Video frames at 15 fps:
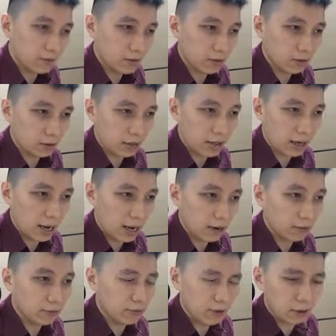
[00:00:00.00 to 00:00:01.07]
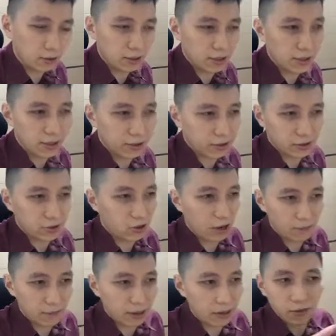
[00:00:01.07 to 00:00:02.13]
okay, how long here is not
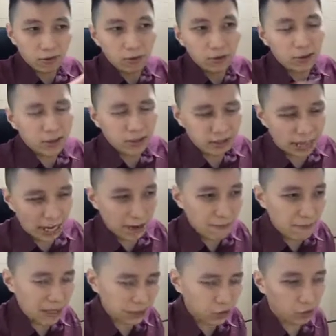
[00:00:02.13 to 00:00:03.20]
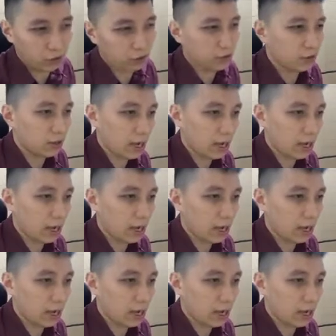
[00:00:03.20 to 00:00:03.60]
about dimension,